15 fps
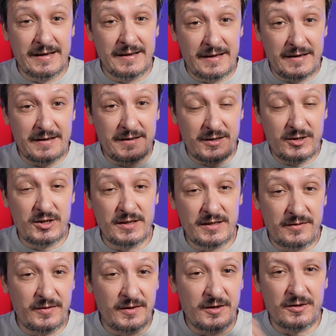there is a
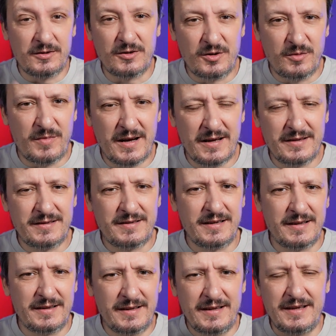gist with all the commands,
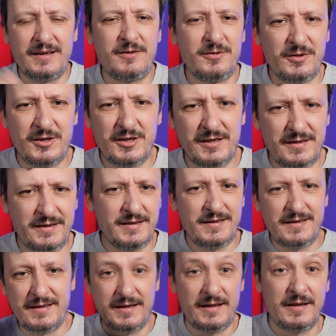and the link to the gist is
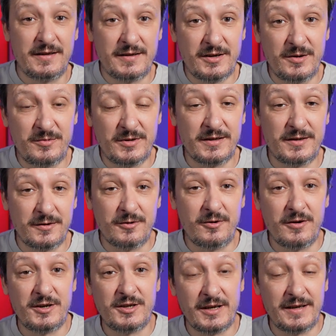in the description, so go
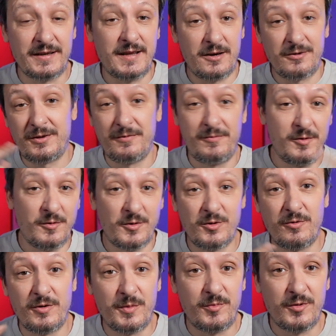and check it out if you want
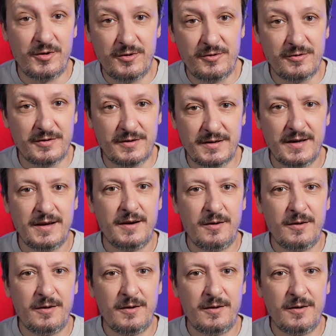to reproduce